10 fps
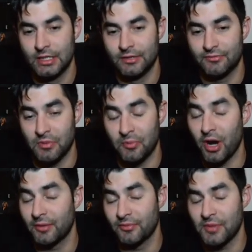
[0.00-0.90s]
from the
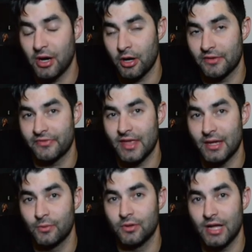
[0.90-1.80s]
bottom of my heart,
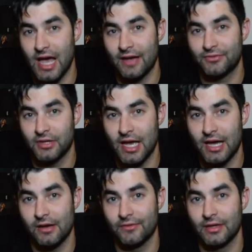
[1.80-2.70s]
they will have to
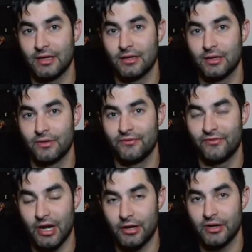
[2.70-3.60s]
have a
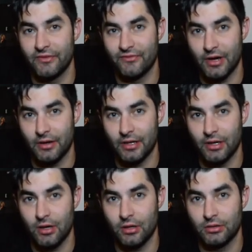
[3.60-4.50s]
very,
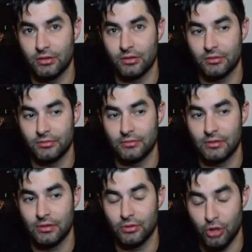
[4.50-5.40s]
very
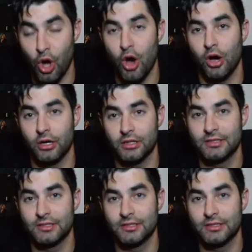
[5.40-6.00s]
long